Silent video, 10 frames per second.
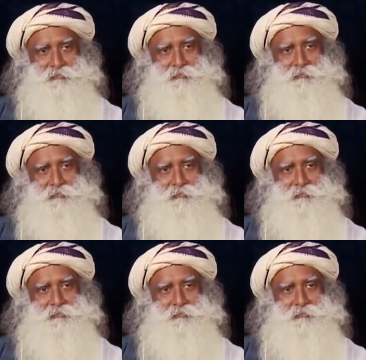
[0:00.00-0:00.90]

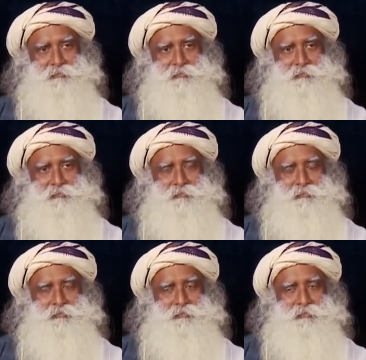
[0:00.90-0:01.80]

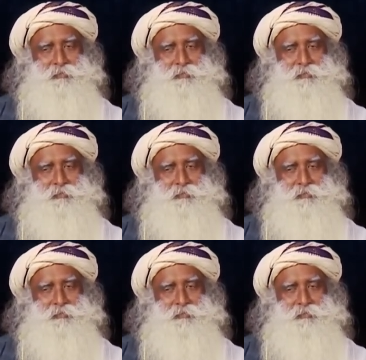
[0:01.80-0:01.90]
Nobody speaks.